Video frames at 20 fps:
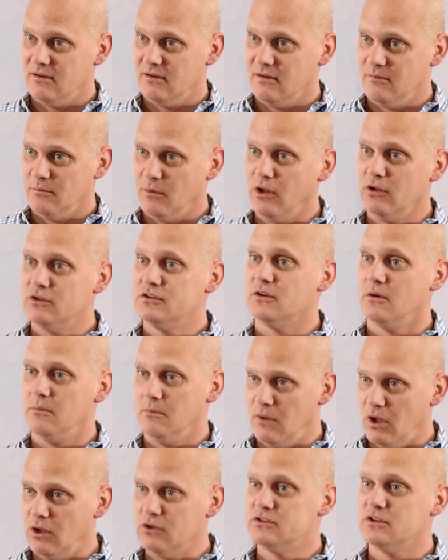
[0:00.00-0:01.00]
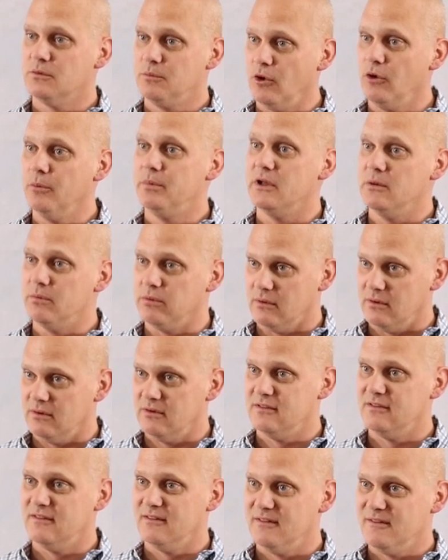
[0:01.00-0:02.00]
Mul- multiple people.
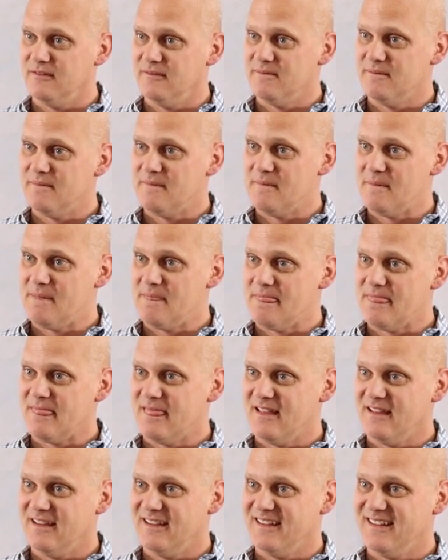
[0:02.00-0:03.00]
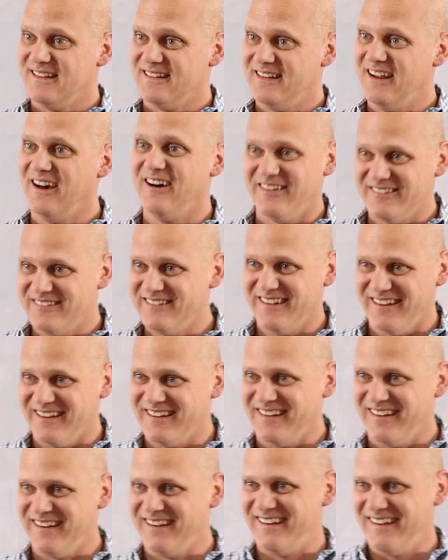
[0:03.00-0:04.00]
In Americanese or in? no,
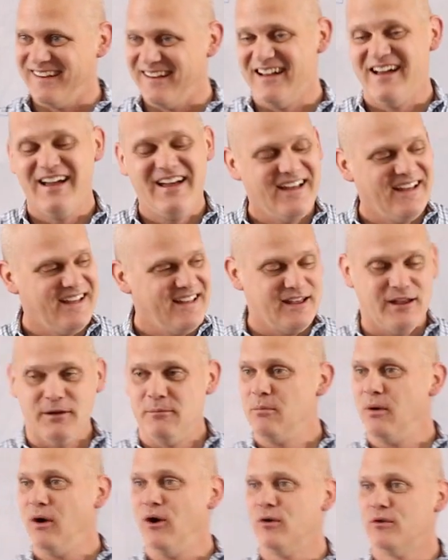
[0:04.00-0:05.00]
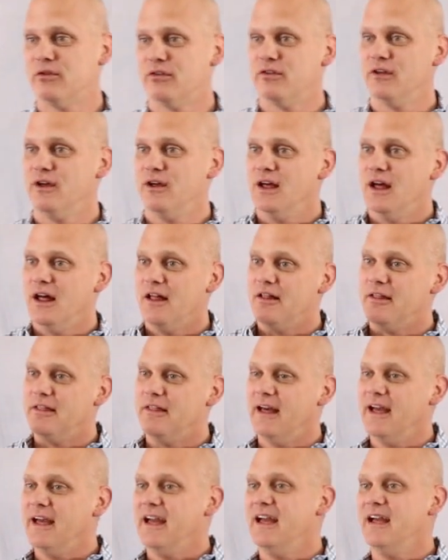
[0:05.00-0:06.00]
no. in both.
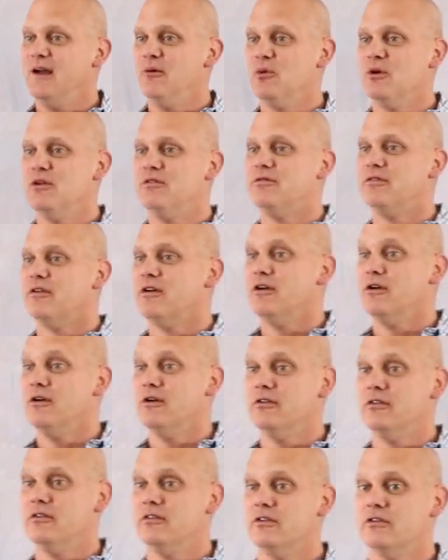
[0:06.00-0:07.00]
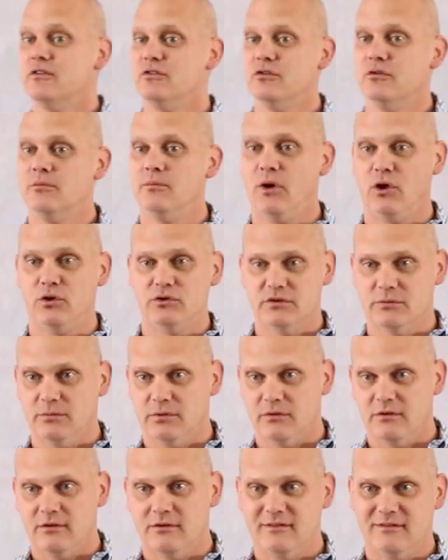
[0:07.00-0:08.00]
They refers to
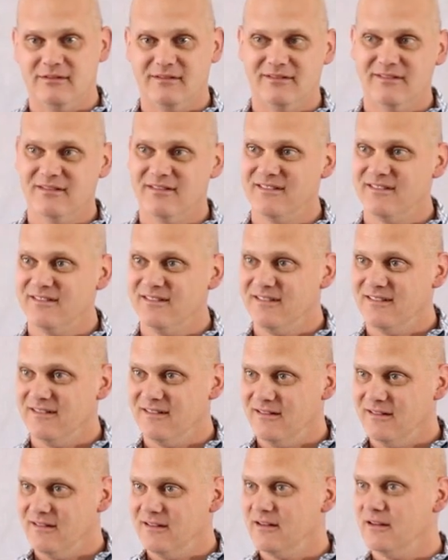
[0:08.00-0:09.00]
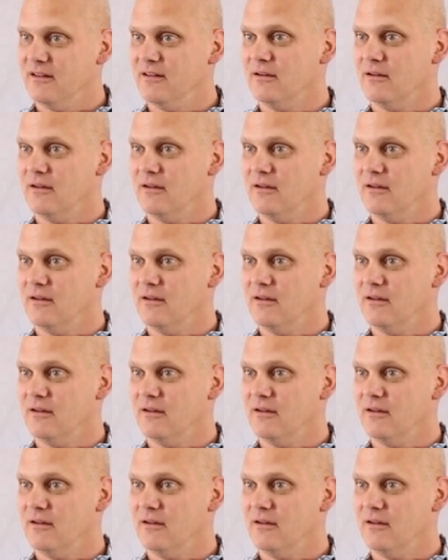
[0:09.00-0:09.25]
multiple. Oh, yes, that one.